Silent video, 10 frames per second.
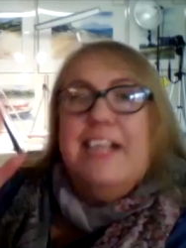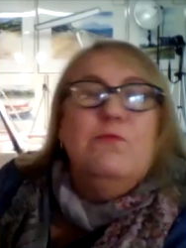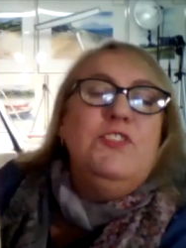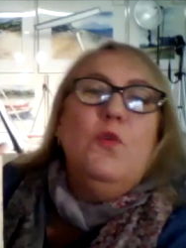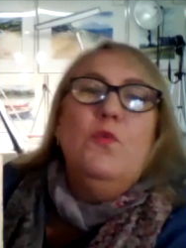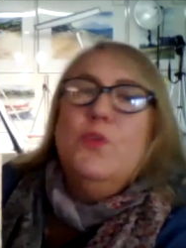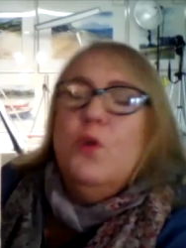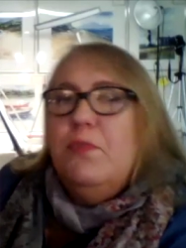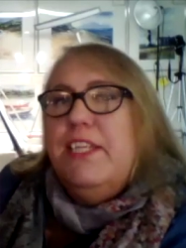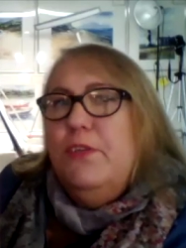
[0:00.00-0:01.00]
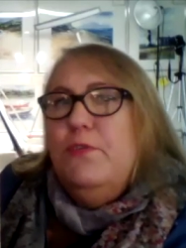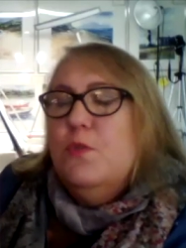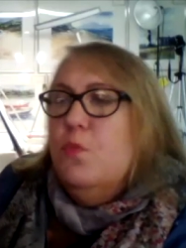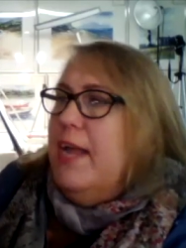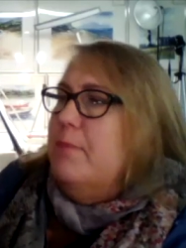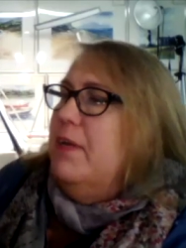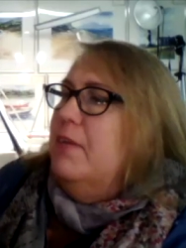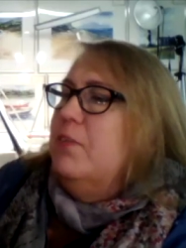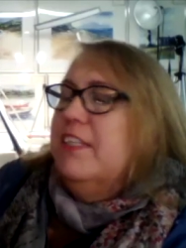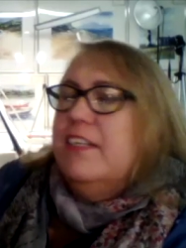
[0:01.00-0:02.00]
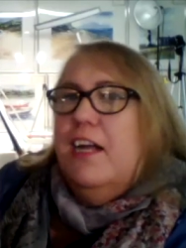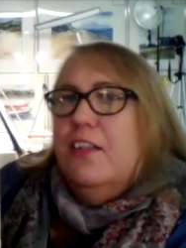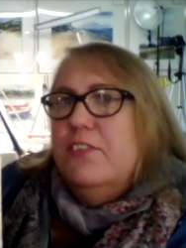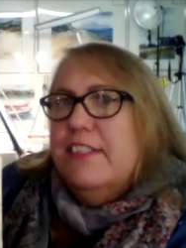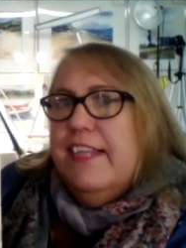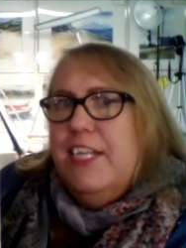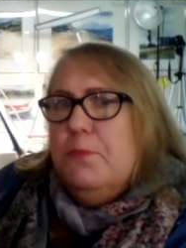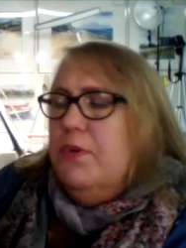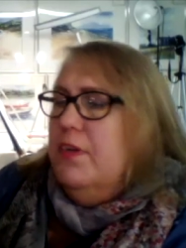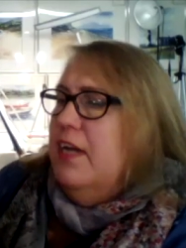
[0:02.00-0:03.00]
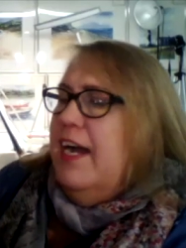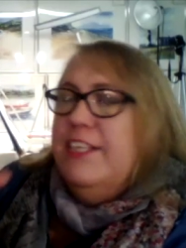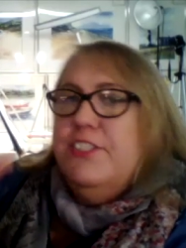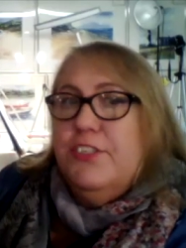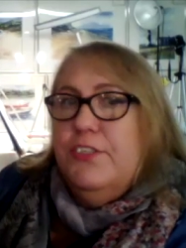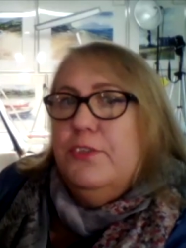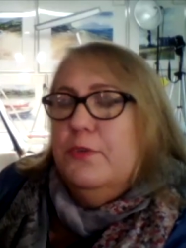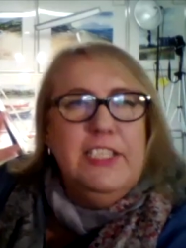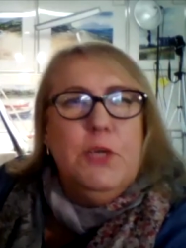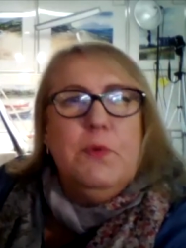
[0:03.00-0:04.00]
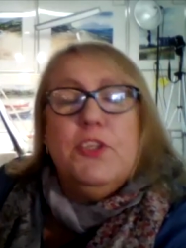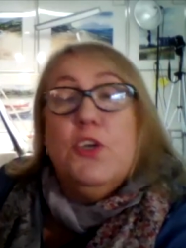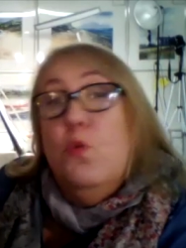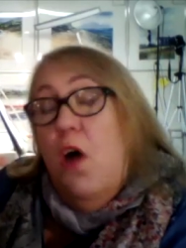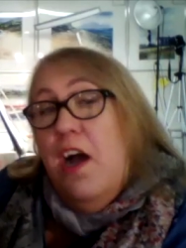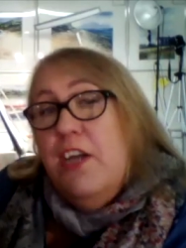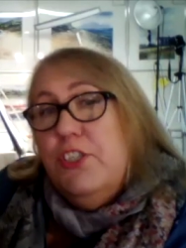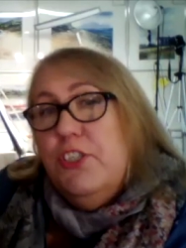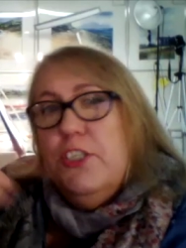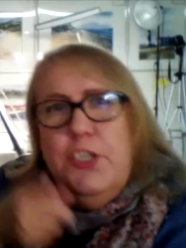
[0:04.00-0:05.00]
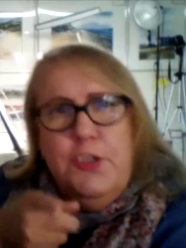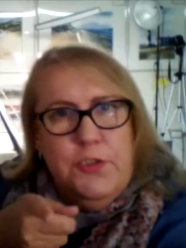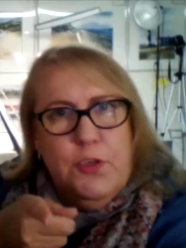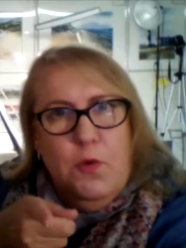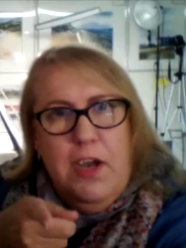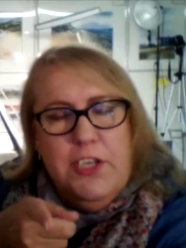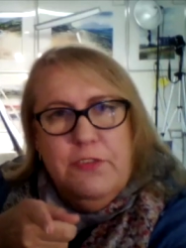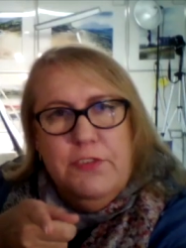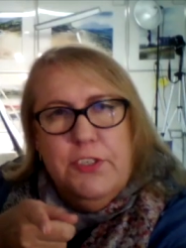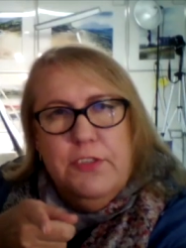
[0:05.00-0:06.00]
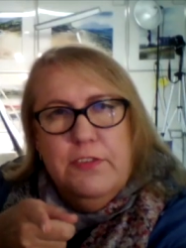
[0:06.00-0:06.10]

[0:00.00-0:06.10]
yeah. don't normally use white, but with a colored sketchbook, I do. And it was gouache. You use gouache, don't I you? I do. I